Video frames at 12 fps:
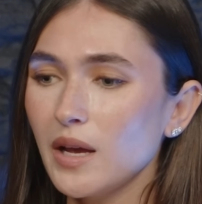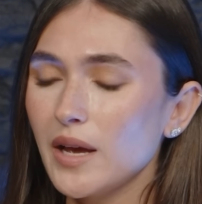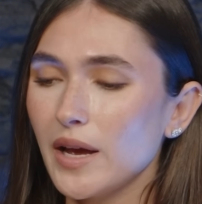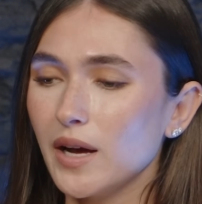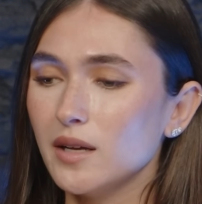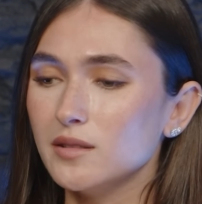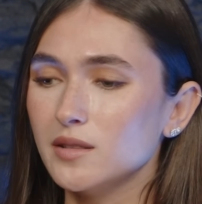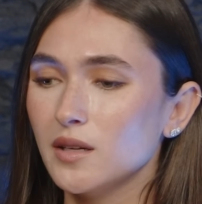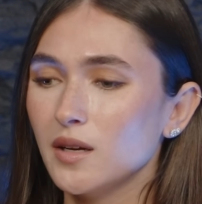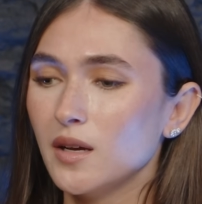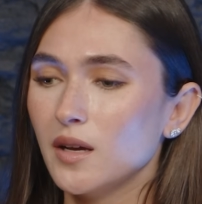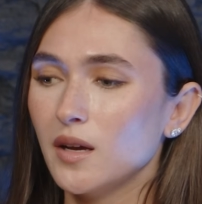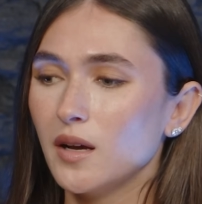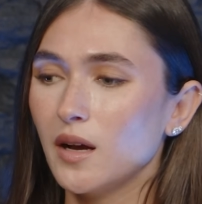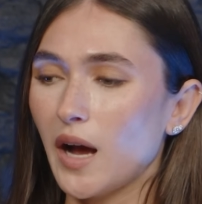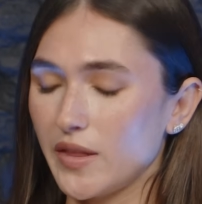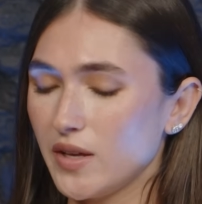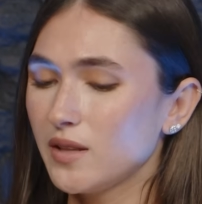And
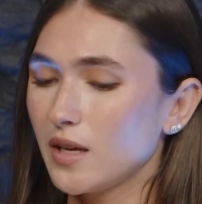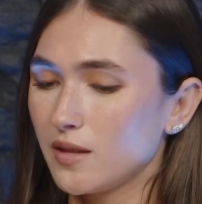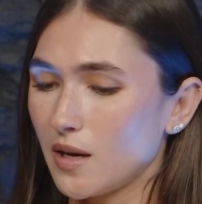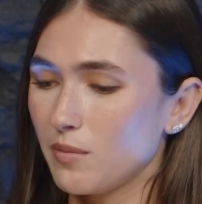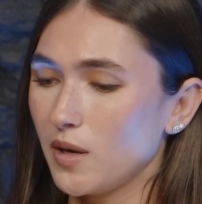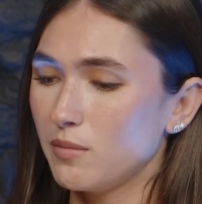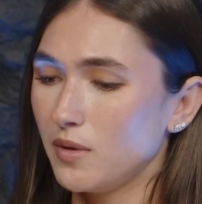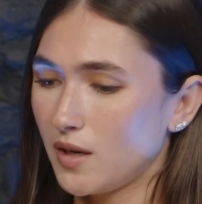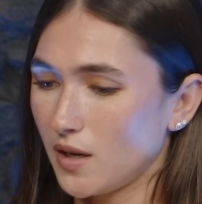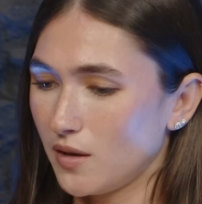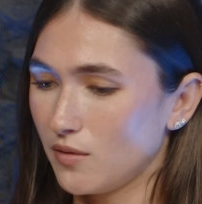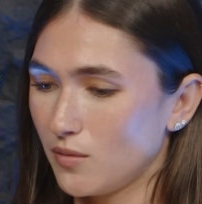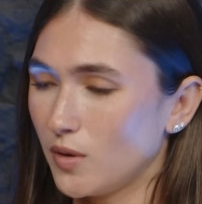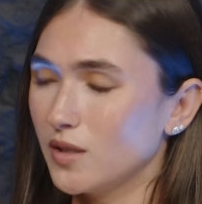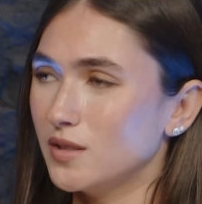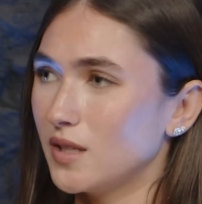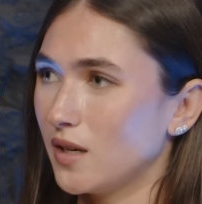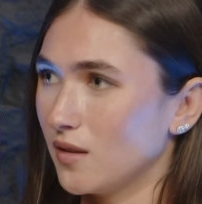I think that that made me kind of want to
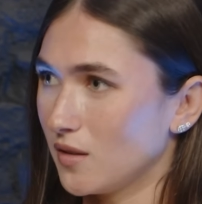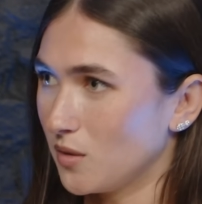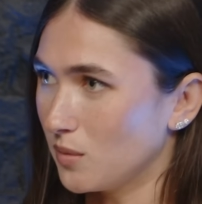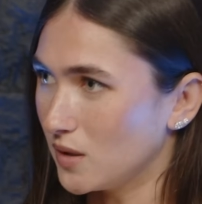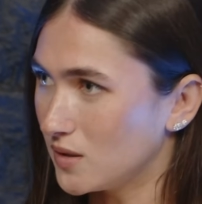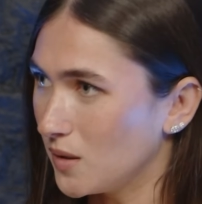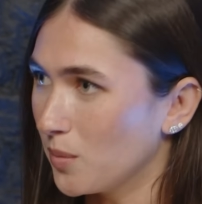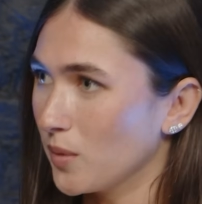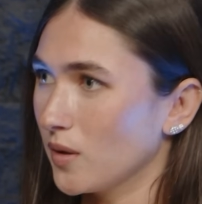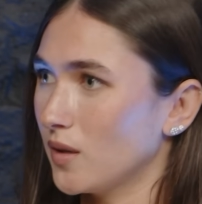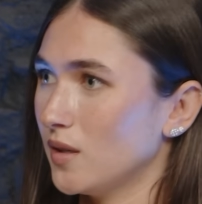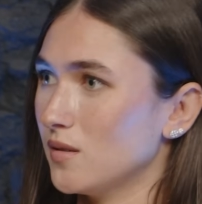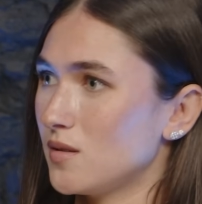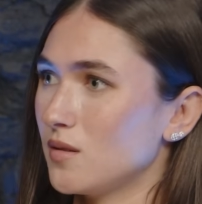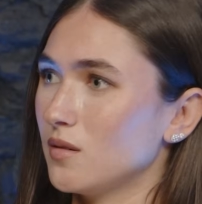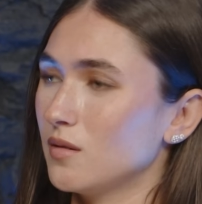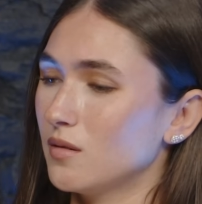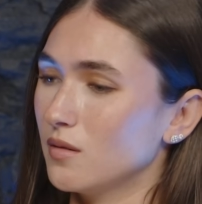dig a little bit deeper
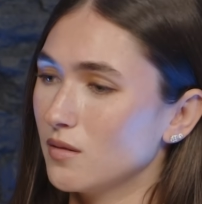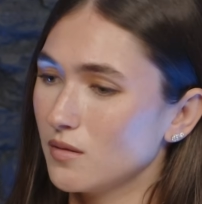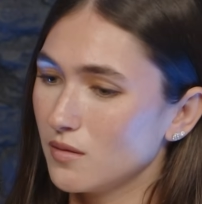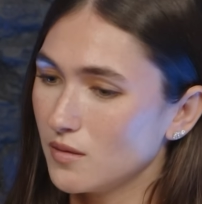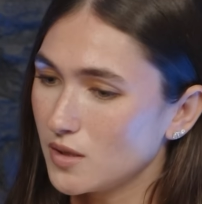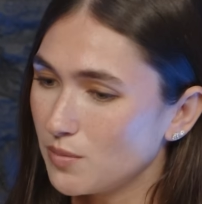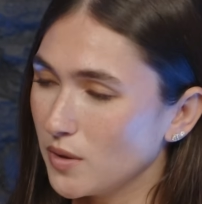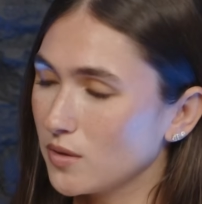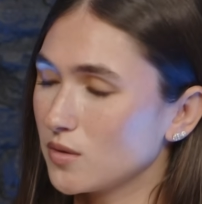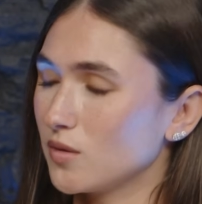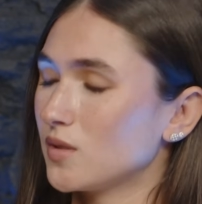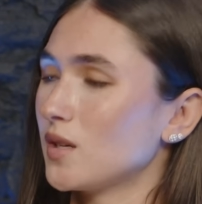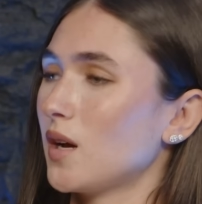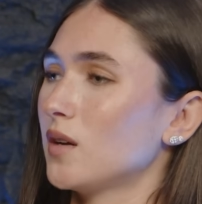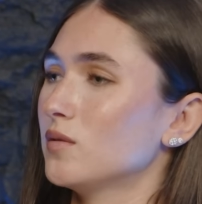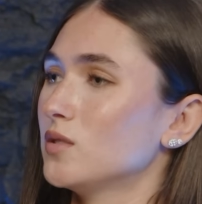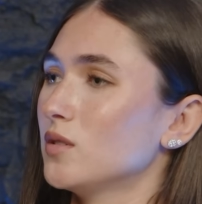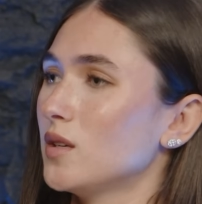into the spiritual side
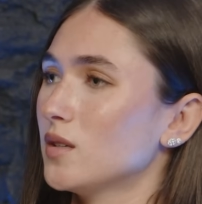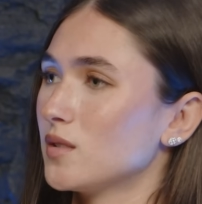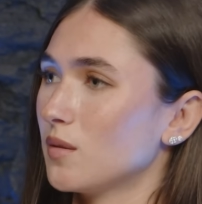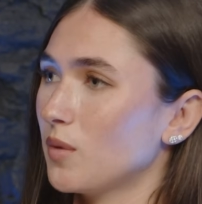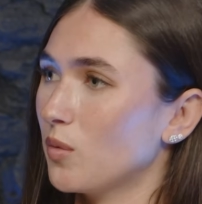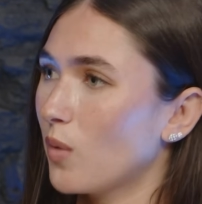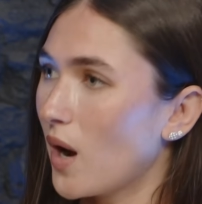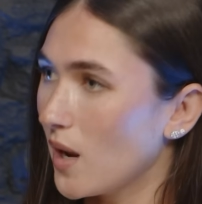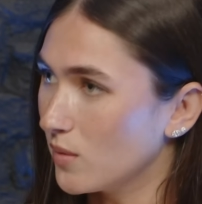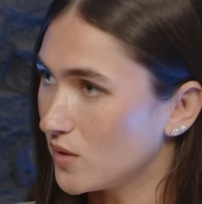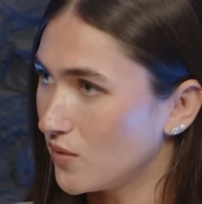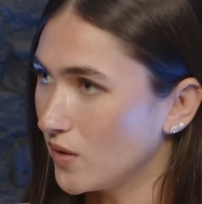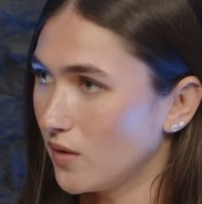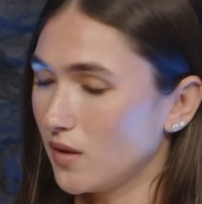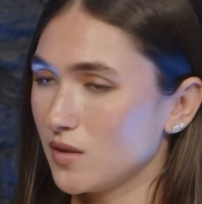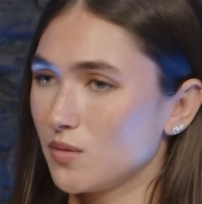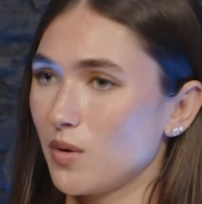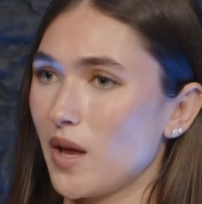of Judaism and why I was feeling
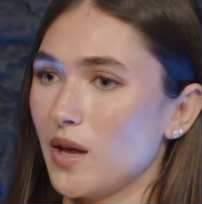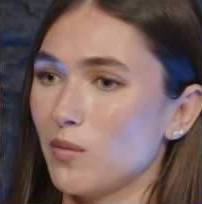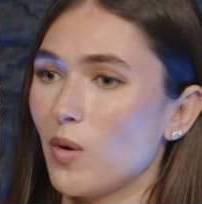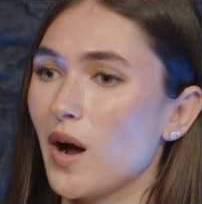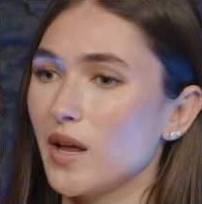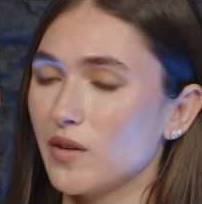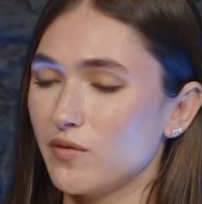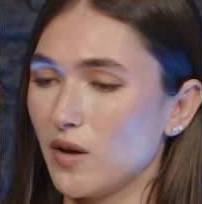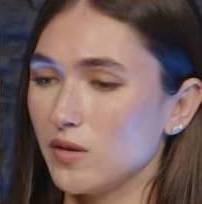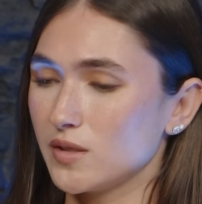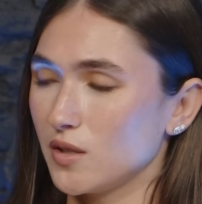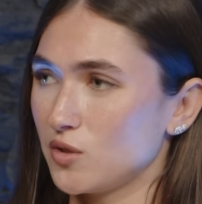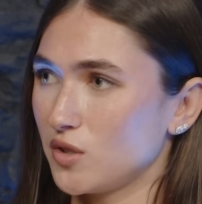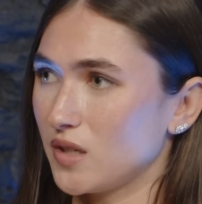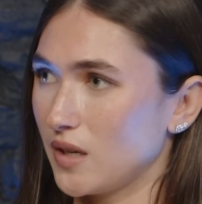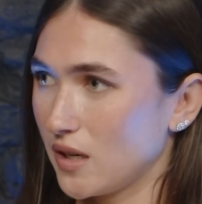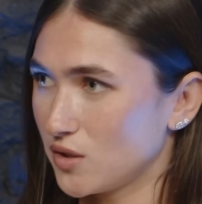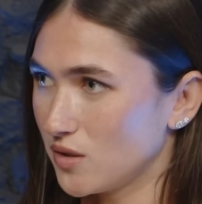this way and why I felt such a
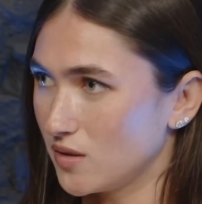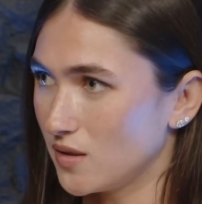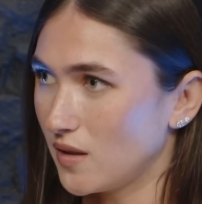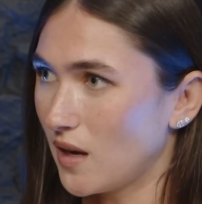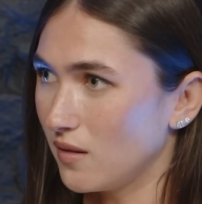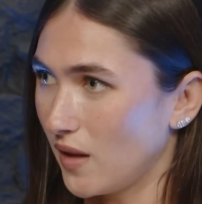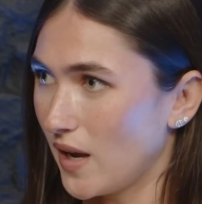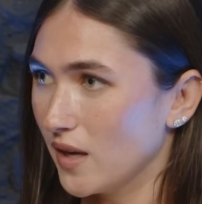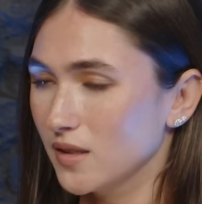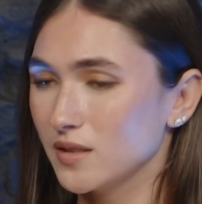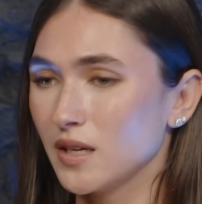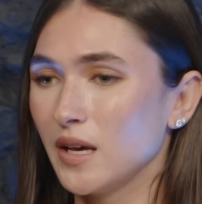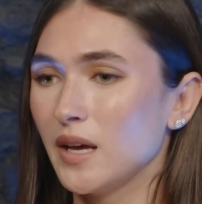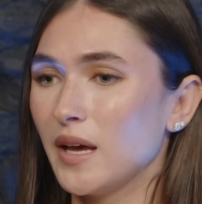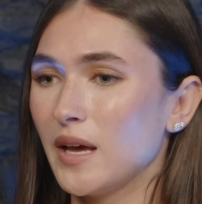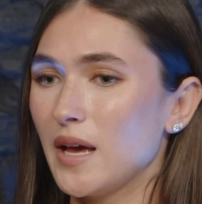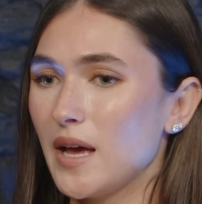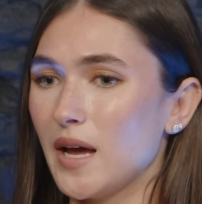connection to that land.
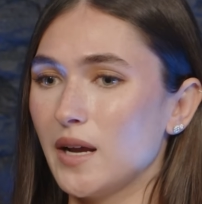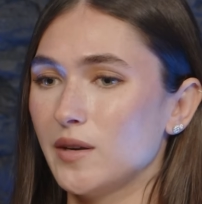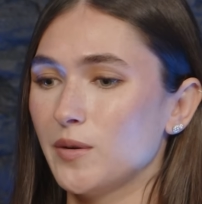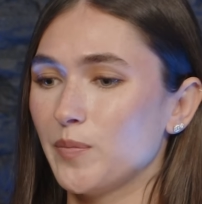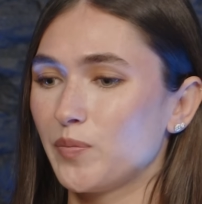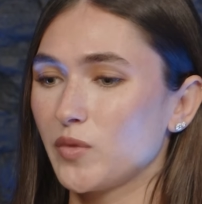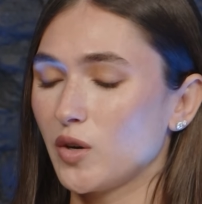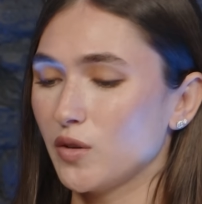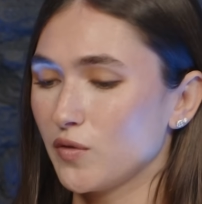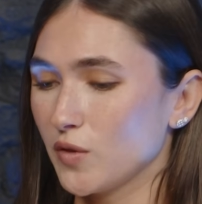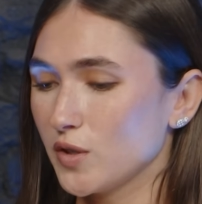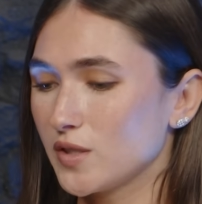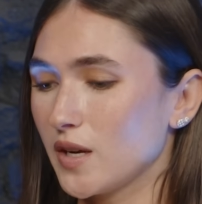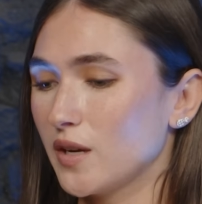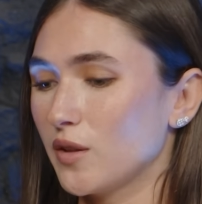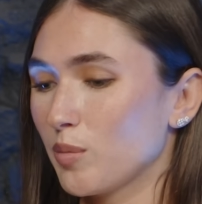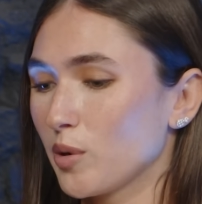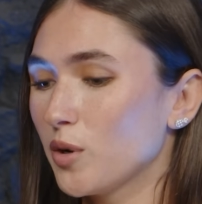And on the first night
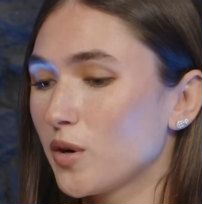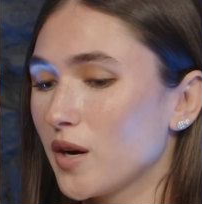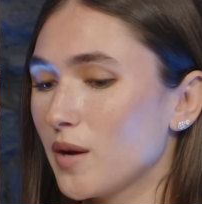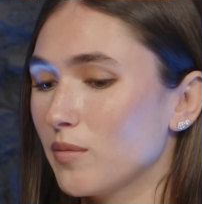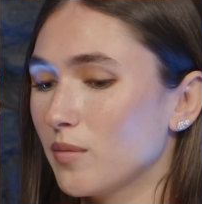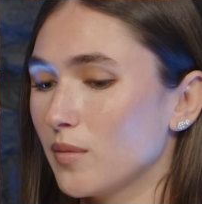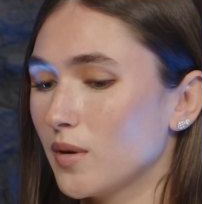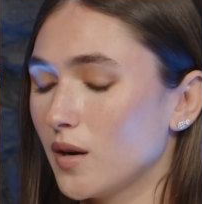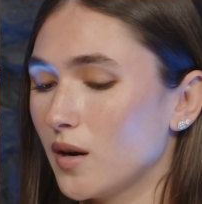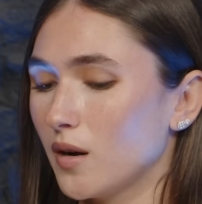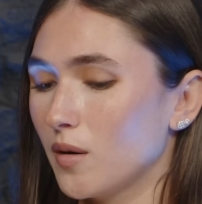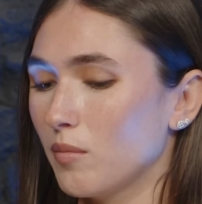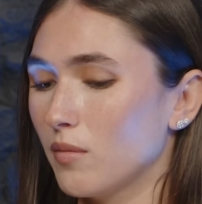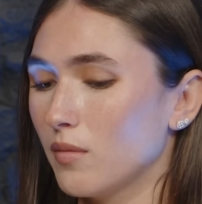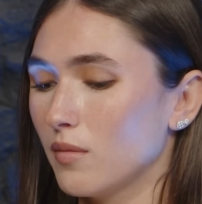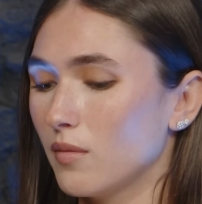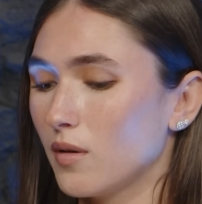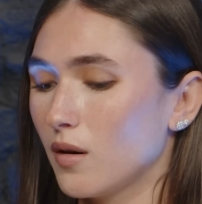of the program,
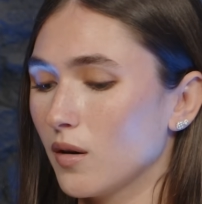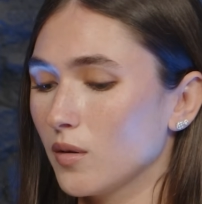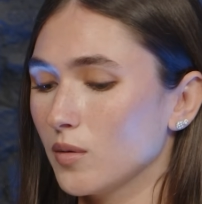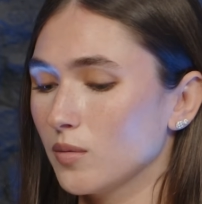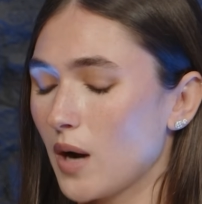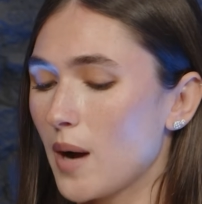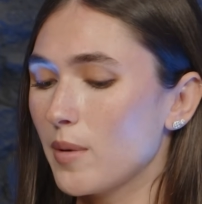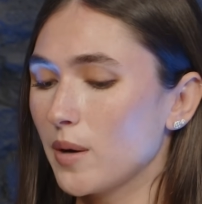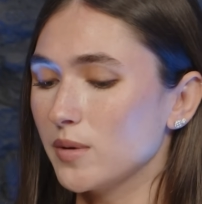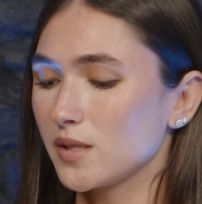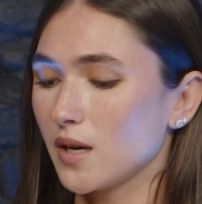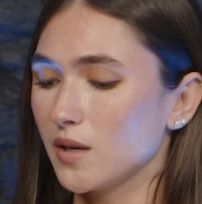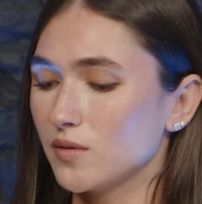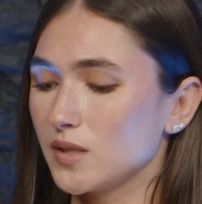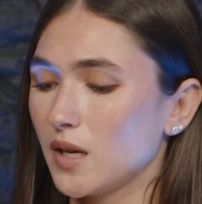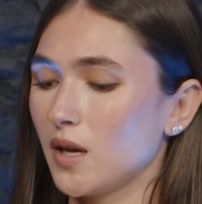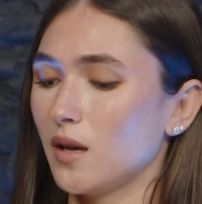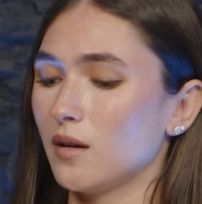our rabbi was kind of
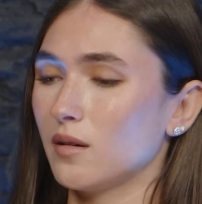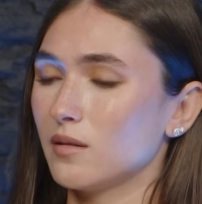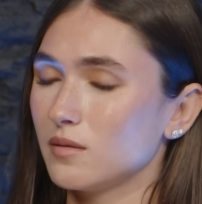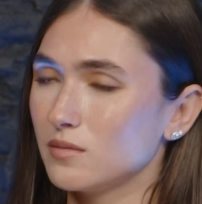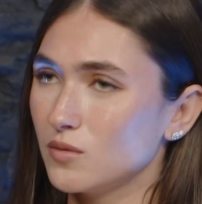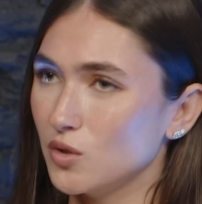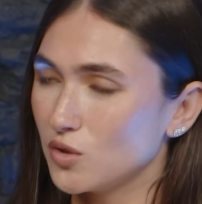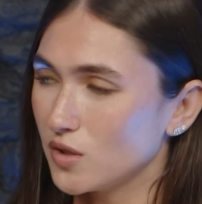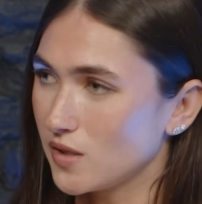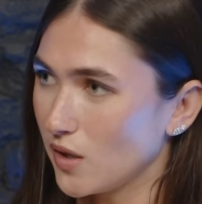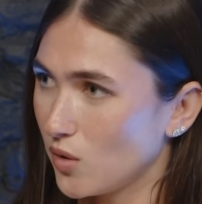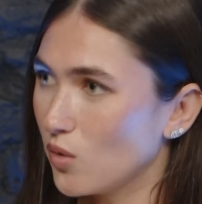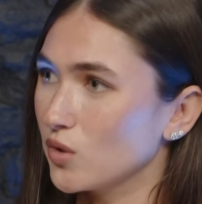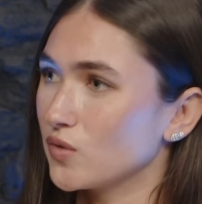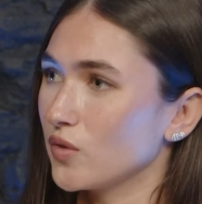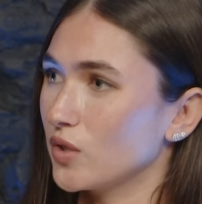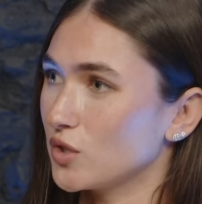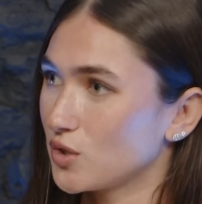saying, you should set goals
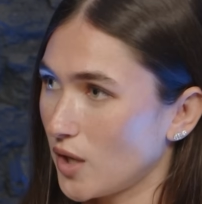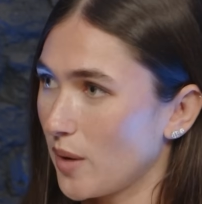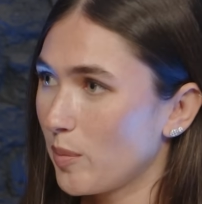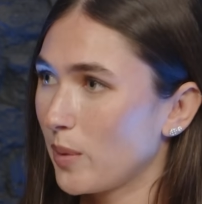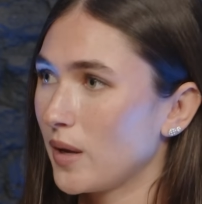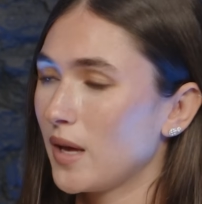for this trip.